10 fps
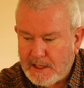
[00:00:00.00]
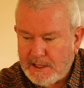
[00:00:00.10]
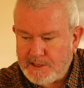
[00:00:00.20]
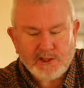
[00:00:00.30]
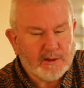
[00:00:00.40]

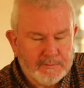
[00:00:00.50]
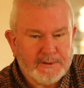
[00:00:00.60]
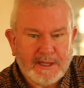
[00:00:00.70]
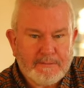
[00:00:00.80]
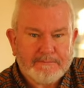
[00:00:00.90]
Each
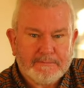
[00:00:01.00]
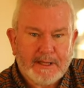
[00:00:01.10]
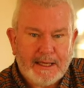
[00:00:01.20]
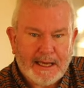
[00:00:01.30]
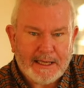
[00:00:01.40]
company
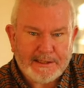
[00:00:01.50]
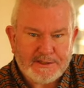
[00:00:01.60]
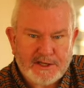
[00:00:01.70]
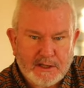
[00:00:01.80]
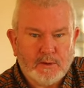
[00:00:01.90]
had
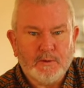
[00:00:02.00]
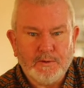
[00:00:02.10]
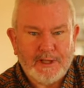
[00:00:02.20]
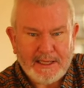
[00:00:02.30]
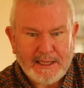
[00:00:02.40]
its
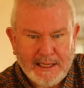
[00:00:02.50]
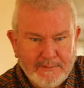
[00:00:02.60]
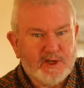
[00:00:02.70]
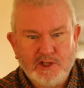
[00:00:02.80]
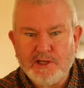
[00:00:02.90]
own
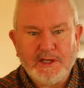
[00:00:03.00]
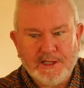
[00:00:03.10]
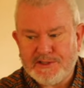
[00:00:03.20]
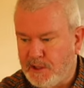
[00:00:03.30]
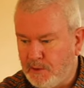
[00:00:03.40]
image,
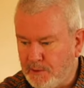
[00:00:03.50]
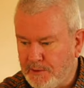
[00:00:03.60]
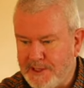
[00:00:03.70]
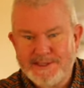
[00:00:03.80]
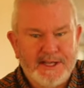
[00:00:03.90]
its own
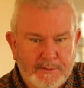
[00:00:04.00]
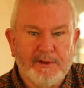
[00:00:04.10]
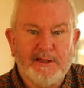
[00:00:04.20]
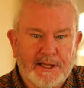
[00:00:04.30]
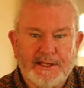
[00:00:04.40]

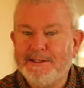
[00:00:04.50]
symbol that it